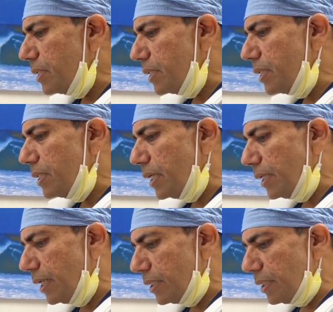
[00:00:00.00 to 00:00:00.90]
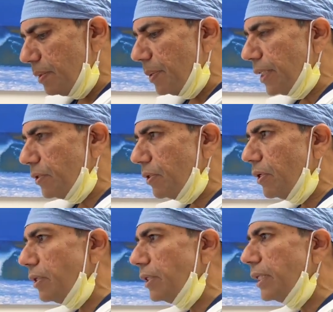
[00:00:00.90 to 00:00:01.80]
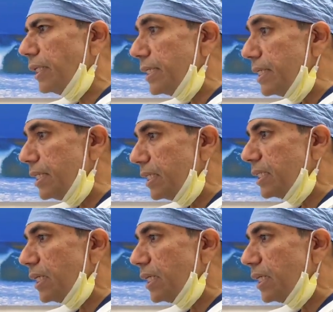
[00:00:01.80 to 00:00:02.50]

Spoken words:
is that gets the mitochondria in the